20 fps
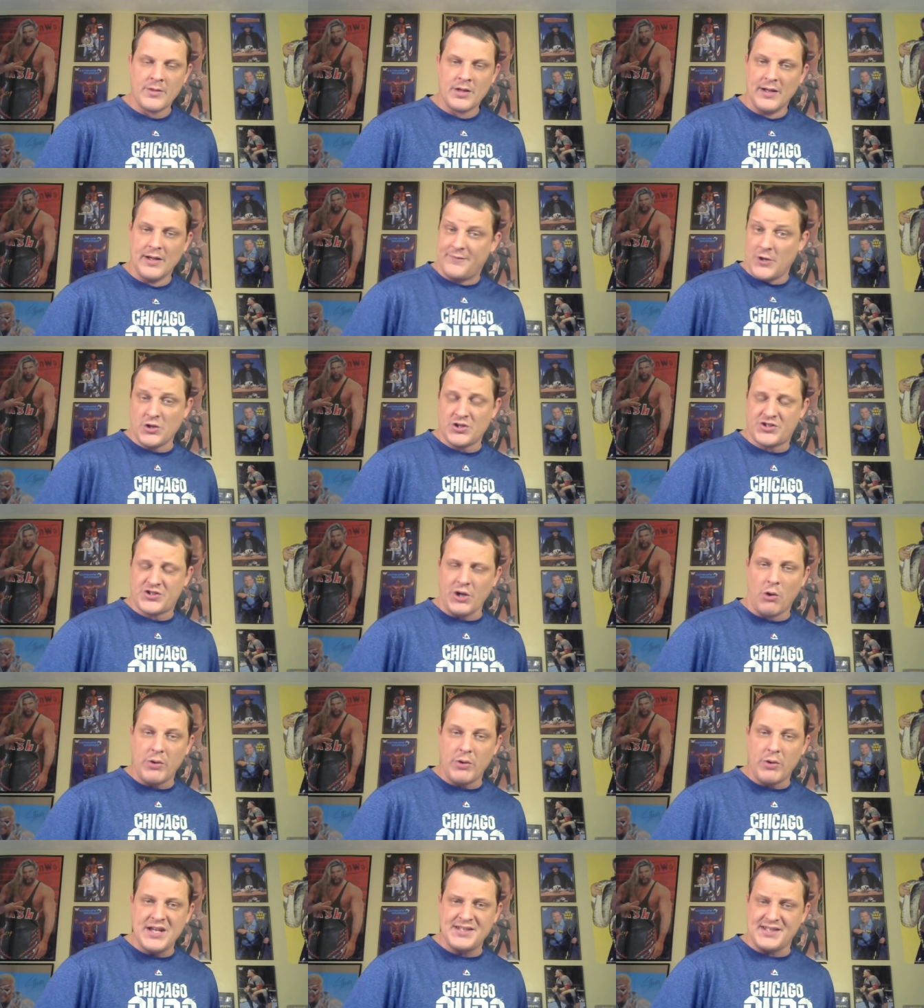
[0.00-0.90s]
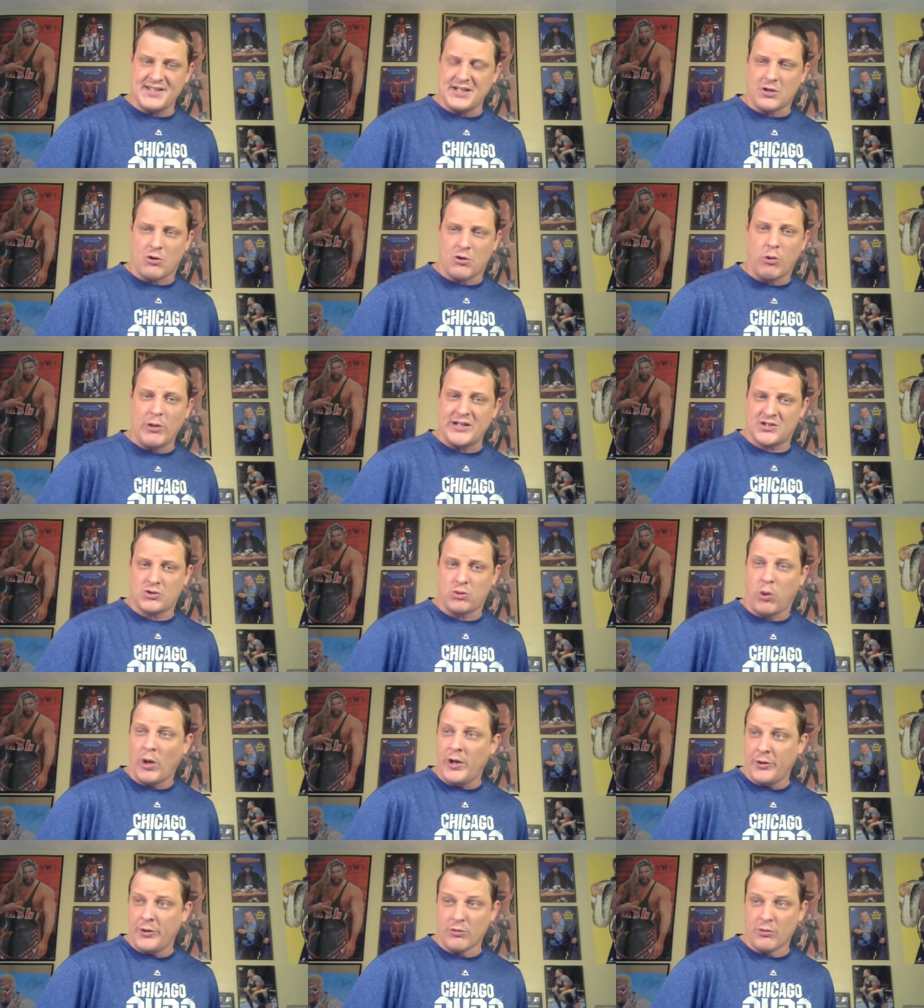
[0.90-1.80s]
If they're so easy to quit
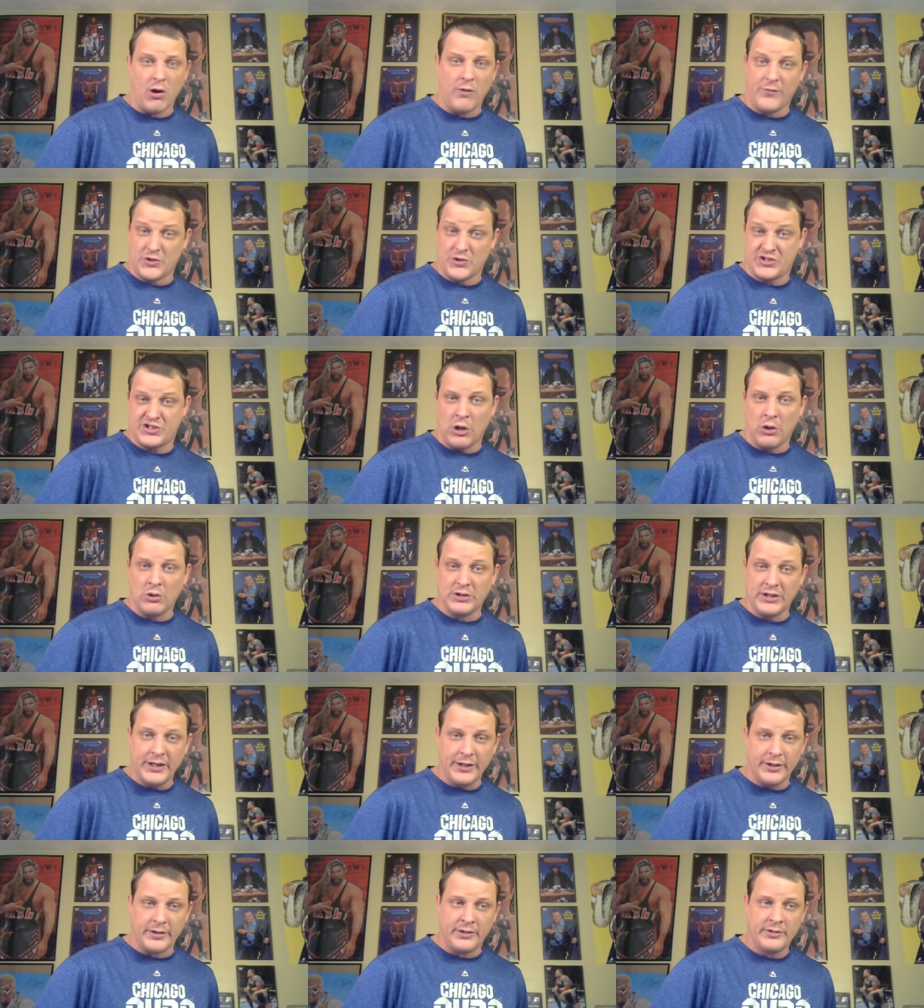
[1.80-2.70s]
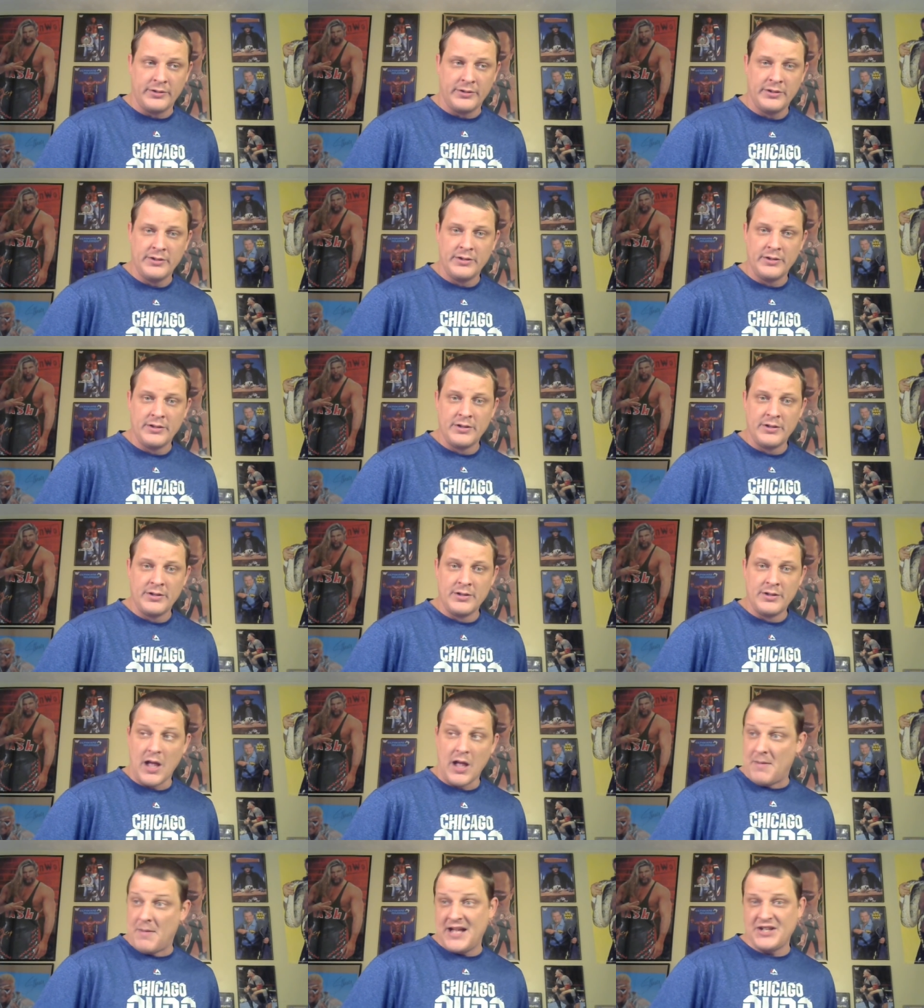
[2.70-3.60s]
Twitter over so little,
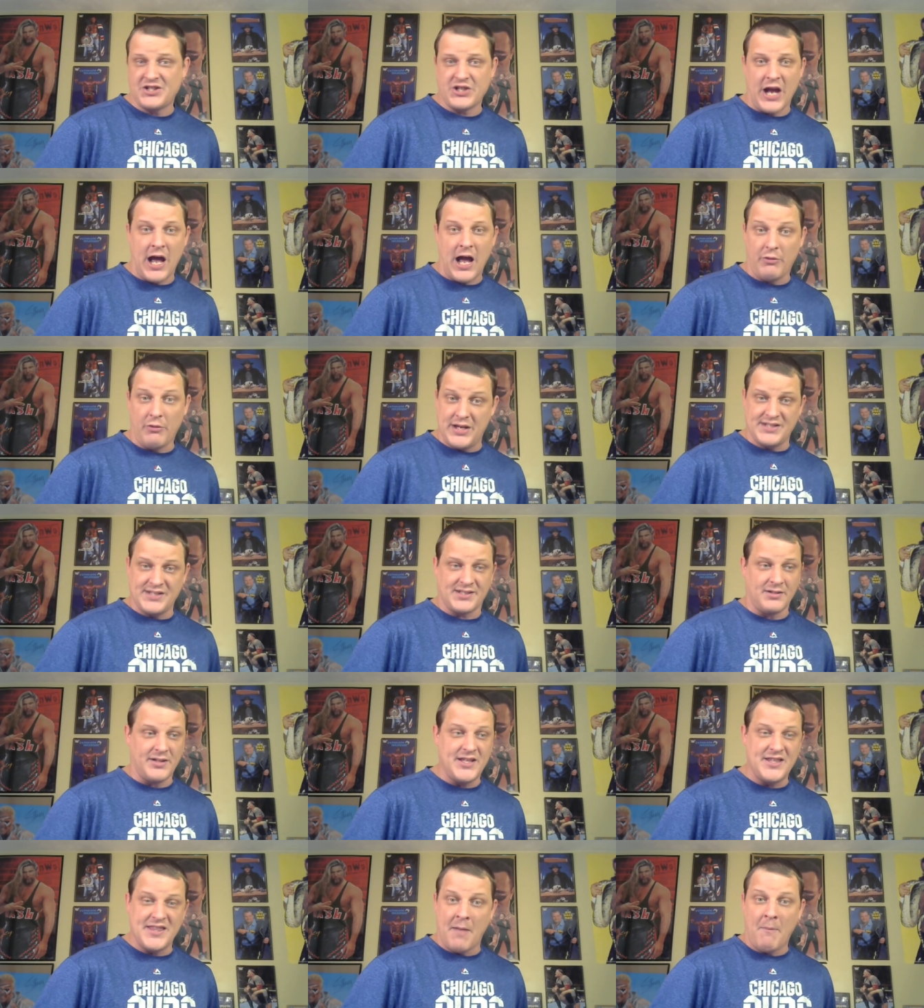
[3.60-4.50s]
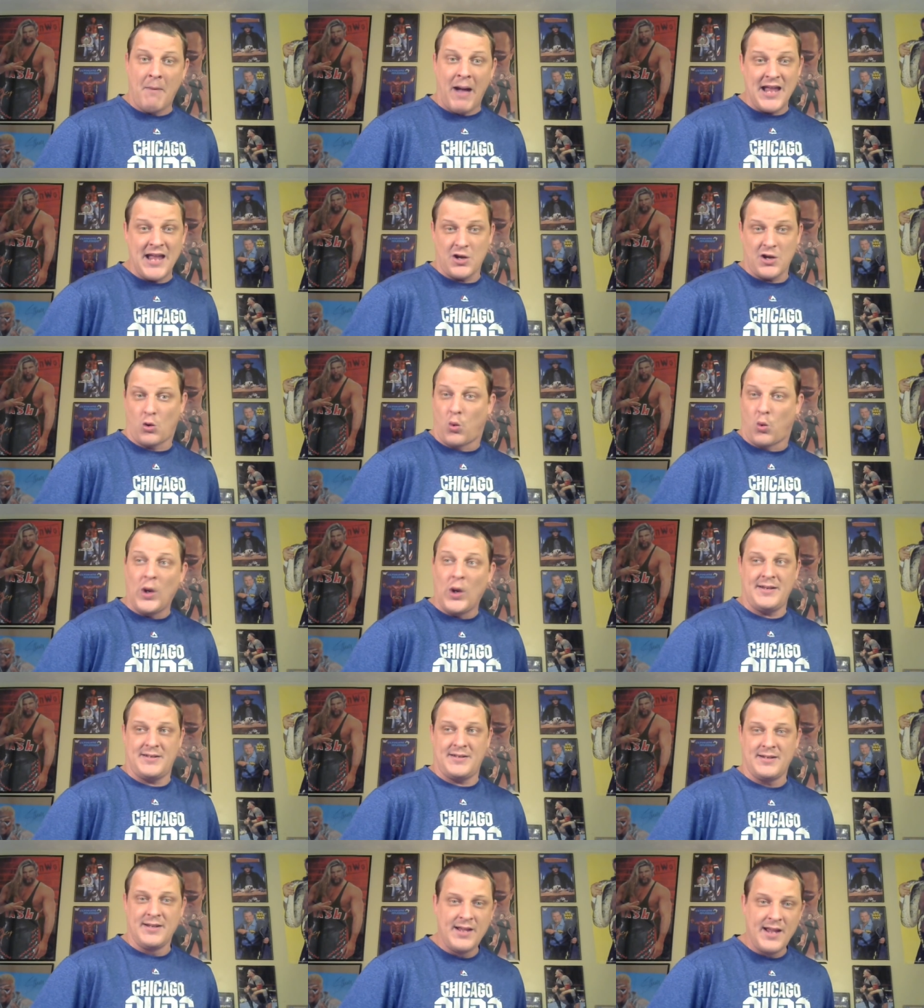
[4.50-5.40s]
imagine how easily they might
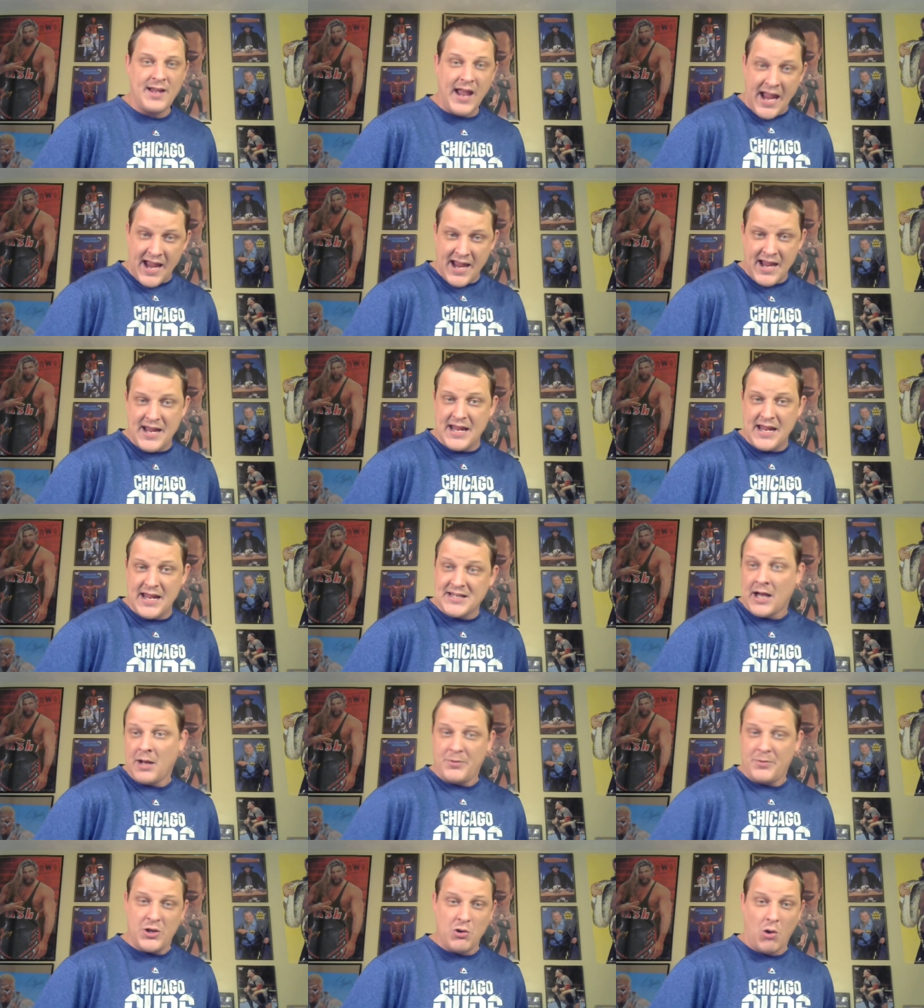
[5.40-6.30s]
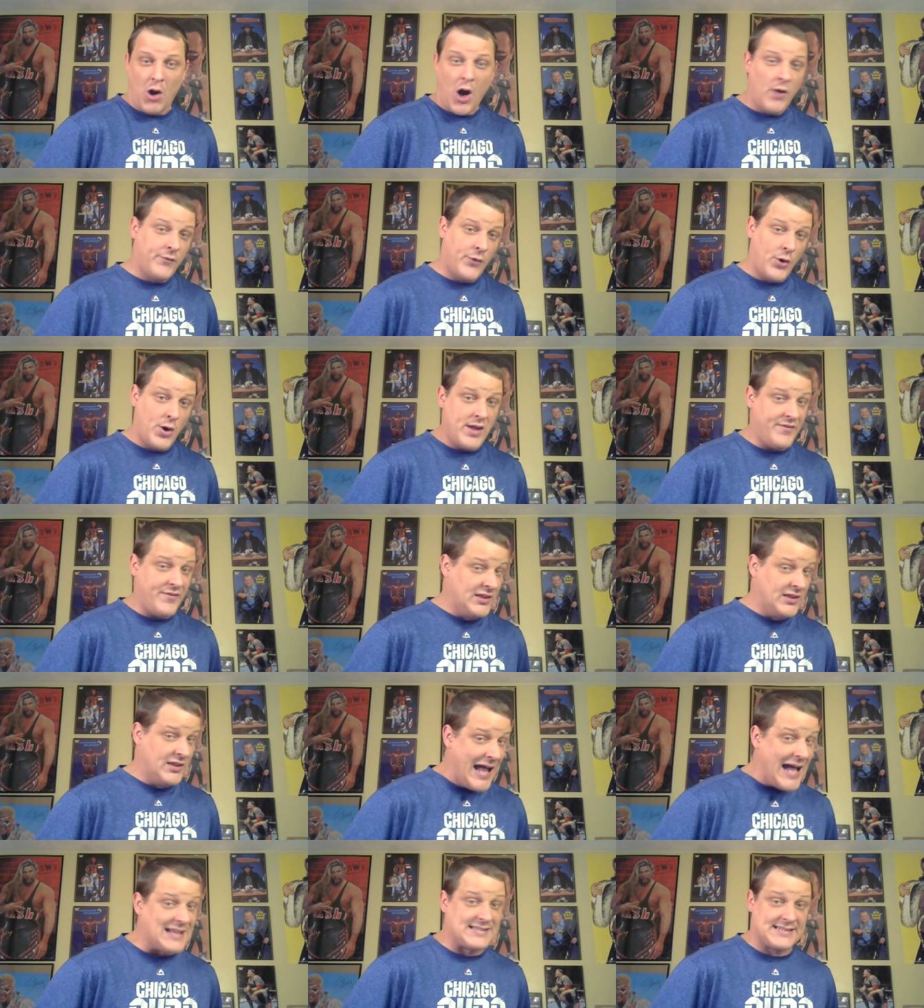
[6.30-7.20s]
quit AEW over even
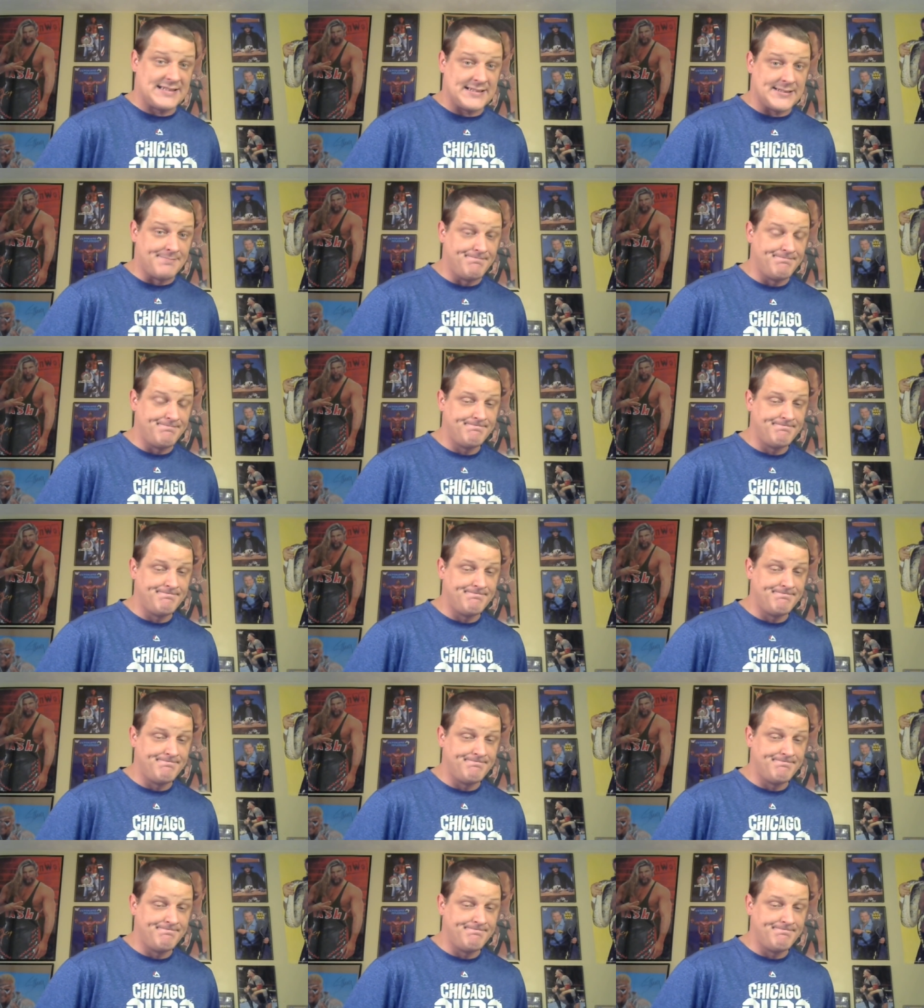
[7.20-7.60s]
less.